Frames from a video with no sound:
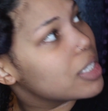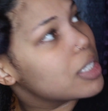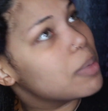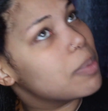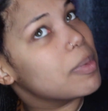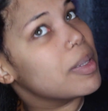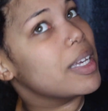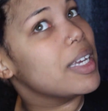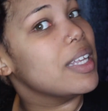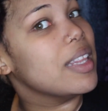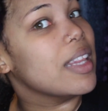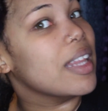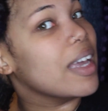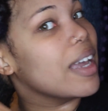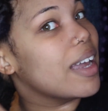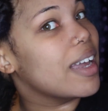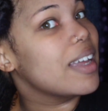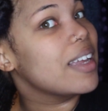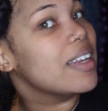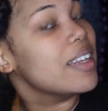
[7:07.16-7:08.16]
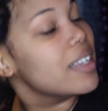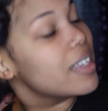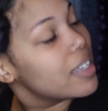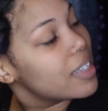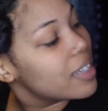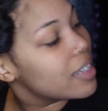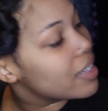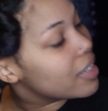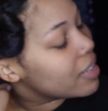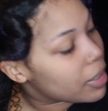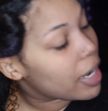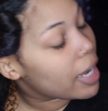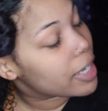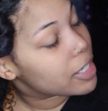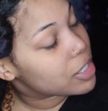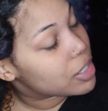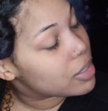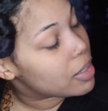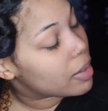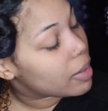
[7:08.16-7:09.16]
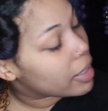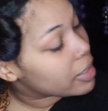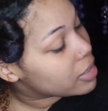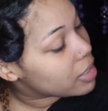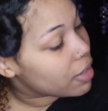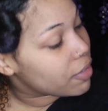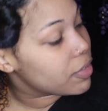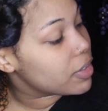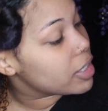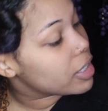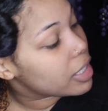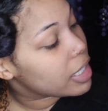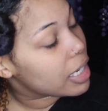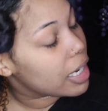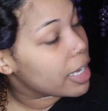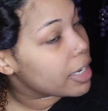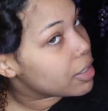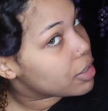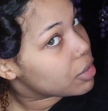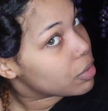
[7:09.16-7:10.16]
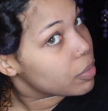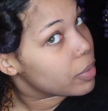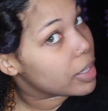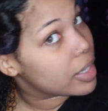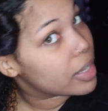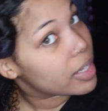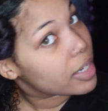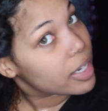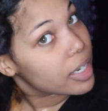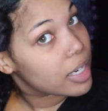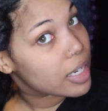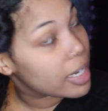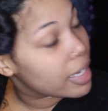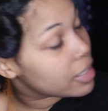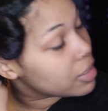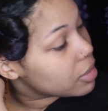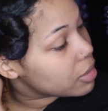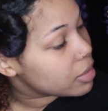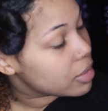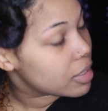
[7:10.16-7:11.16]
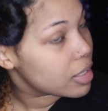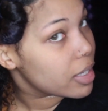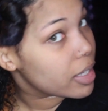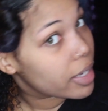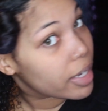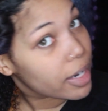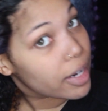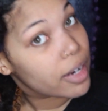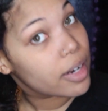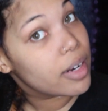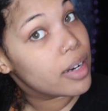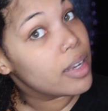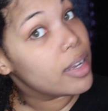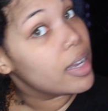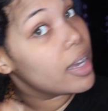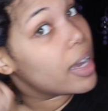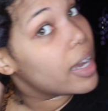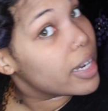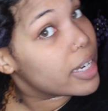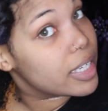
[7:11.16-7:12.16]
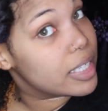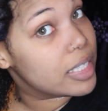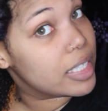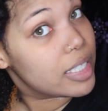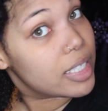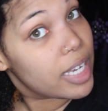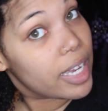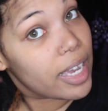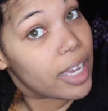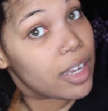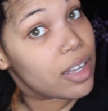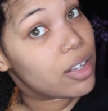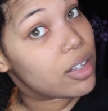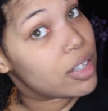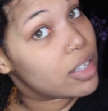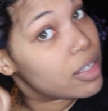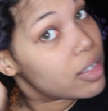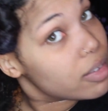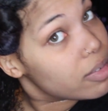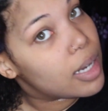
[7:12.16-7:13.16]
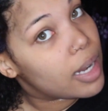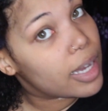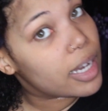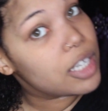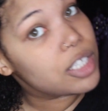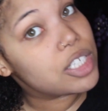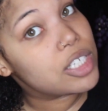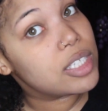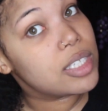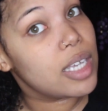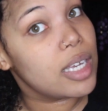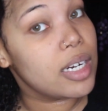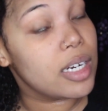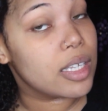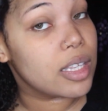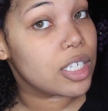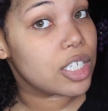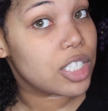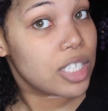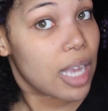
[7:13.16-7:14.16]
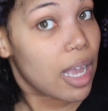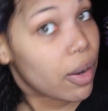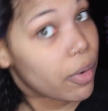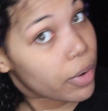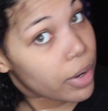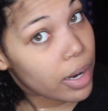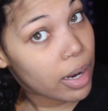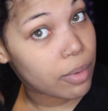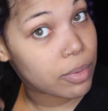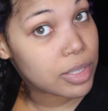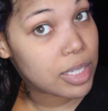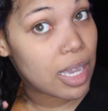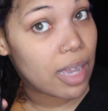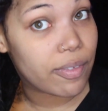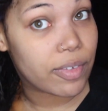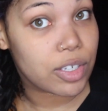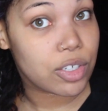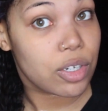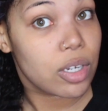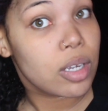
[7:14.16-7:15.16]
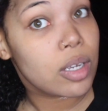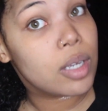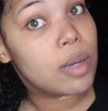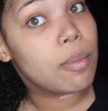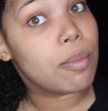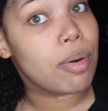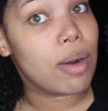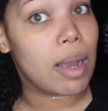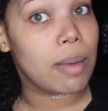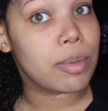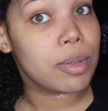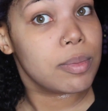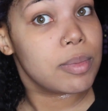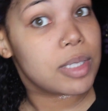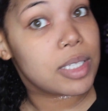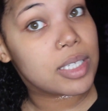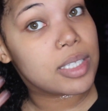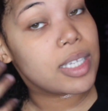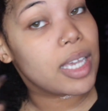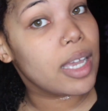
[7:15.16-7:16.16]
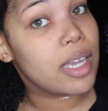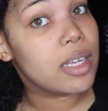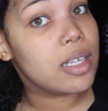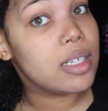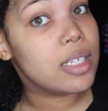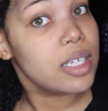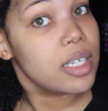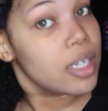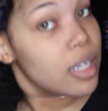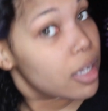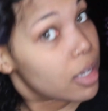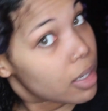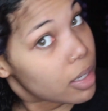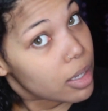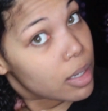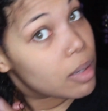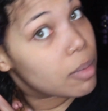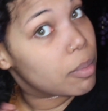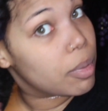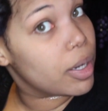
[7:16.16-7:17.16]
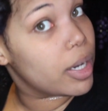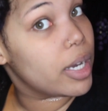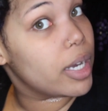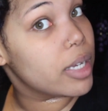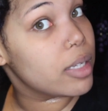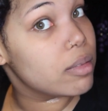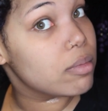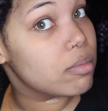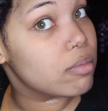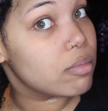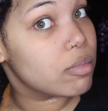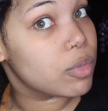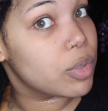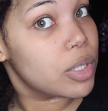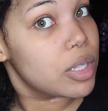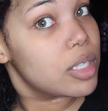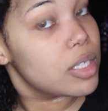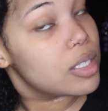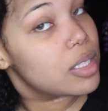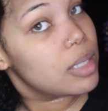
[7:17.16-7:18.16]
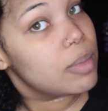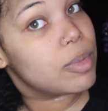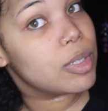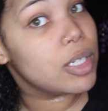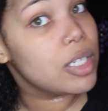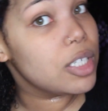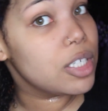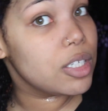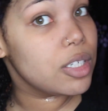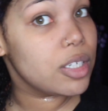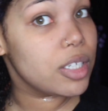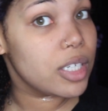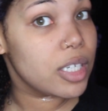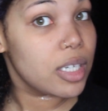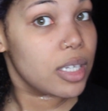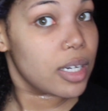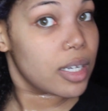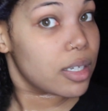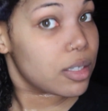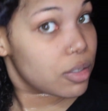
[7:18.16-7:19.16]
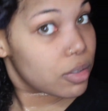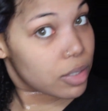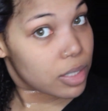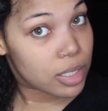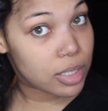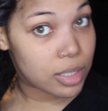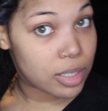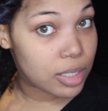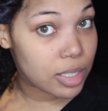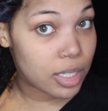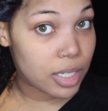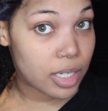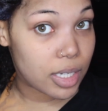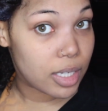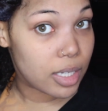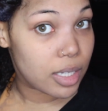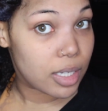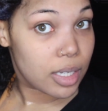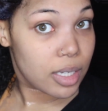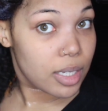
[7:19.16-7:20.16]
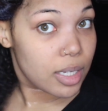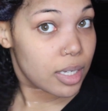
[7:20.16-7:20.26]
explain that, but I, I definitely like the way that it glides onto the hair. I can detangle. Like I just said, in the shower I was having problems detangling, but with the deep conditioner in, as you can see,